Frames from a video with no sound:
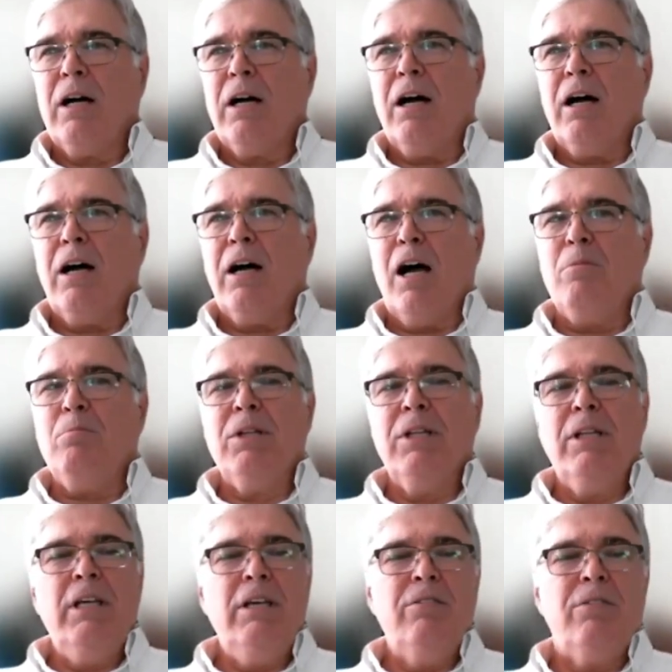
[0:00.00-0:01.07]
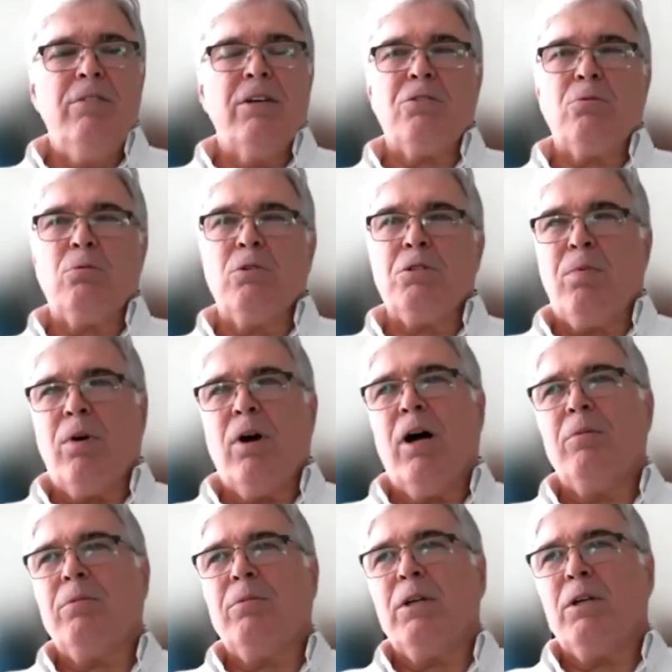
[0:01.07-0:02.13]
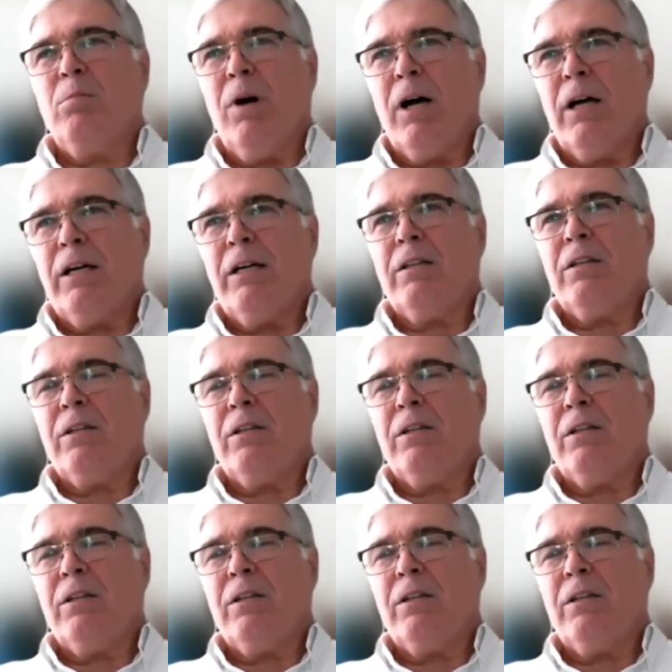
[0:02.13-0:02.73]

I believe this was prompted by